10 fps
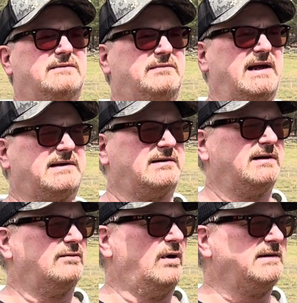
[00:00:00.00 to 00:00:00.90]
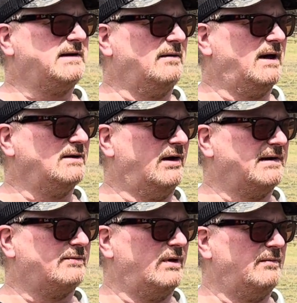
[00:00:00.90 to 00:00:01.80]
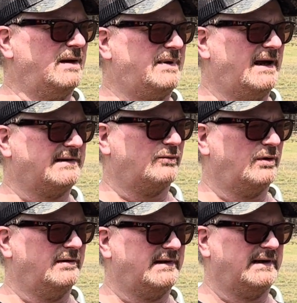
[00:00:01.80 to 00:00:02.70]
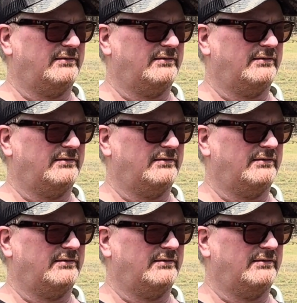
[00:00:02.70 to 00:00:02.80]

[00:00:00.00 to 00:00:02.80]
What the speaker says: Basically, the one time I lost one of my passwords and they